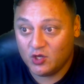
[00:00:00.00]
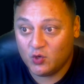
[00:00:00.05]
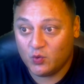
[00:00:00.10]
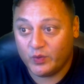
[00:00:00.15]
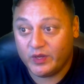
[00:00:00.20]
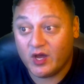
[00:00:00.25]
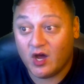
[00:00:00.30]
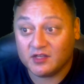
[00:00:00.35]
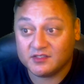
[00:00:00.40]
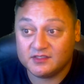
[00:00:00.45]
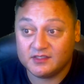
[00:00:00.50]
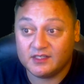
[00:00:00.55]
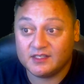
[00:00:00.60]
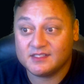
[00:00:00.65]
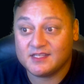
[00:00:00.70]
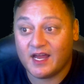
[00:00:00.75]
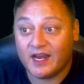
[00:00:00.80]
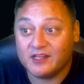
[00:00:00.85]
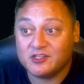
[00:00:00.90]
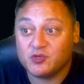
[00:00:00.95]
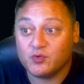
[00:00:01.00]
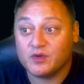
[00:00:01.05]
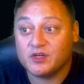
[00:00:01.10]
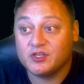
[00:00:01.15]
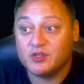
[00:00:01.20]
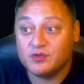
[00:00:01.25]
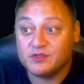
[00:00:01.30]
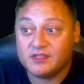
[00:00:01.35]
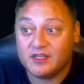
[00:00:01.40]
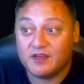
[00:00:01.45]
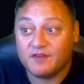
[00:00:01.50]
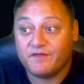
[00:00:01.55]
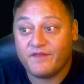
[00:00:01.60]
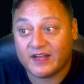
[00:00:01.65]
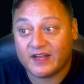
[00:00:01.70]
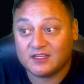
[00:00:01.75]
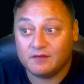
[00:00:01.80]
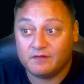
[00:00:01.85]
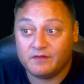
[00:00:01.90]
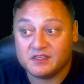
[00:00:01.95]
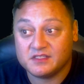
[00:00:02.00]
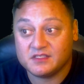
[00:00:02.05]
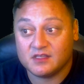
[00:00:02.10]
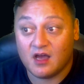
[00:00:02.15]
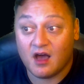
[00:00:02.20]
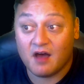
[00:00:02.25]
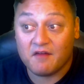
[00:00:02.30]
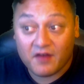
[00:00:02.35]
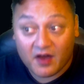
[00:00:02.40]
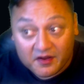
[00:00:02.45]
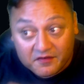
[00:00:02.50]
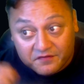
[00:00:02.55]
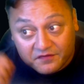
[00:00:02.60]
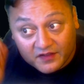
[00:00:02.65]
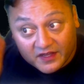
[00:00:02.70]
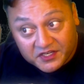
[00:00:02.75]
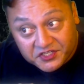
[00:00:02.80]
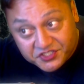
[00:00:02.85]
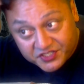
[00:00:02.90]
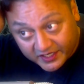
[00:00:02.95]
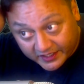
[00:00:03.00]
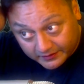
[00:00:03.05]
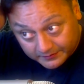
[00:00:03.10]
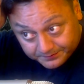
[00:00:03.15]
We also decided to reduce the effectiveness of unflinching,